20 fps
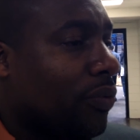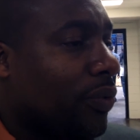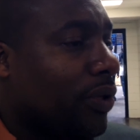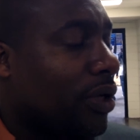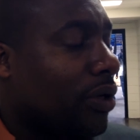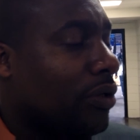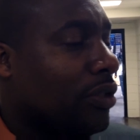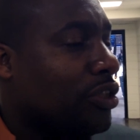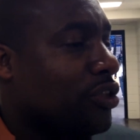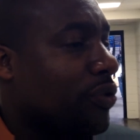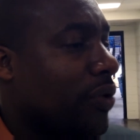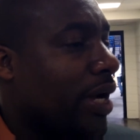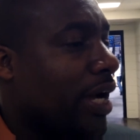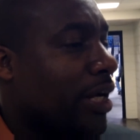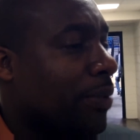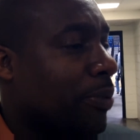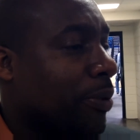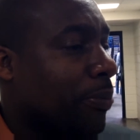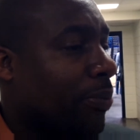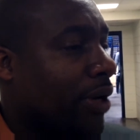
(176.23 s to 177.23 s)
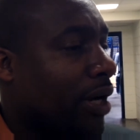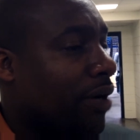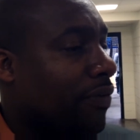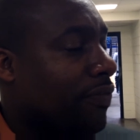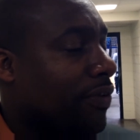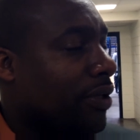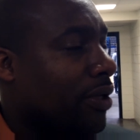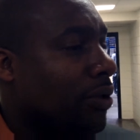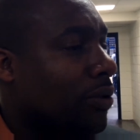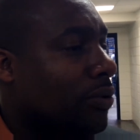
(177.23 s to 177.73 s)
we're going to try to
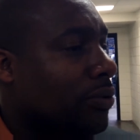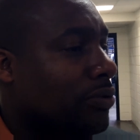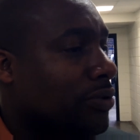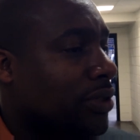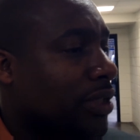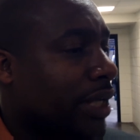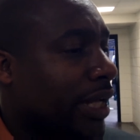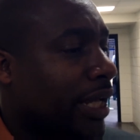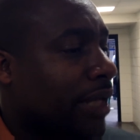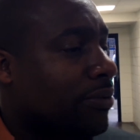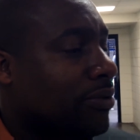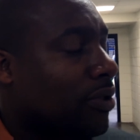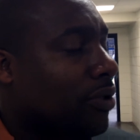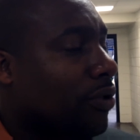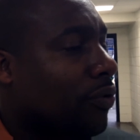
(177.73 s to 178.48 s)
prepare for those games